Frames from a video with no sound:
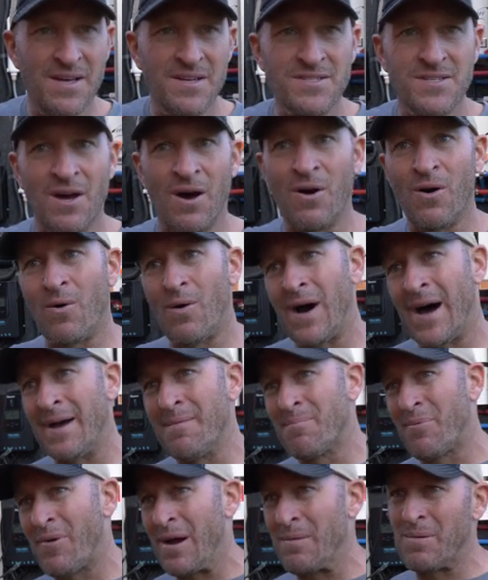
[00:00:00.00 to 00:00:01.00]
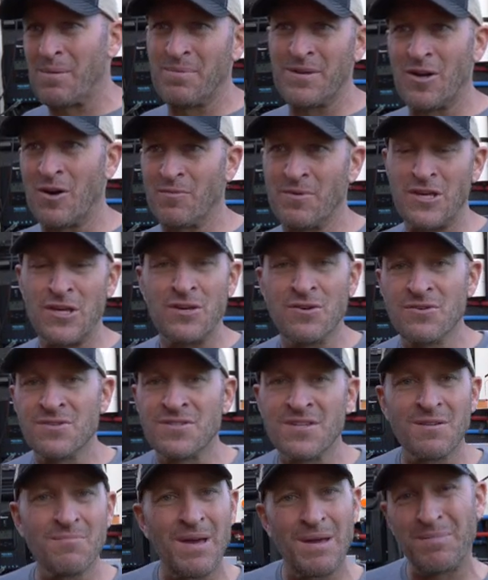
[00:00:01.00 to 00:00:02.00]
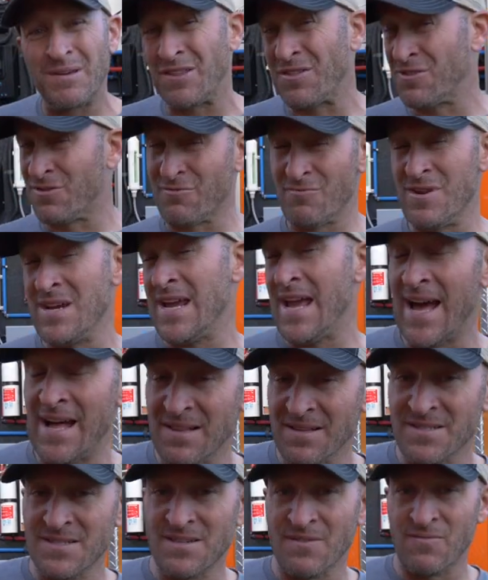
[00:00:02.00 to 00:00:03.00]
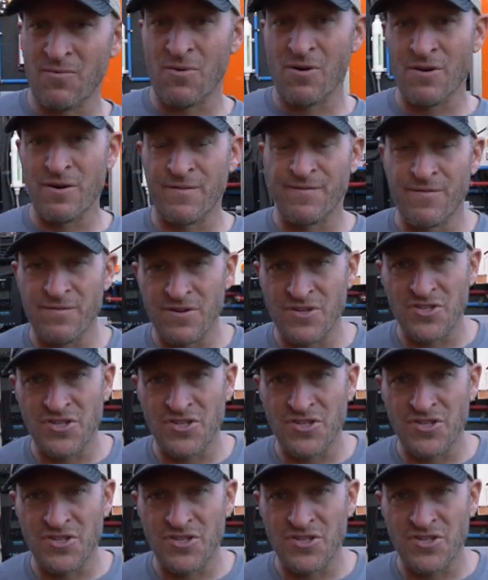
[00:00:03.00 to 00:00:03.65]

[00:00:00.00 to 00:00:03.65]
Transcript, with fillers: So I'm probably only using maybe 3 gallons of water for a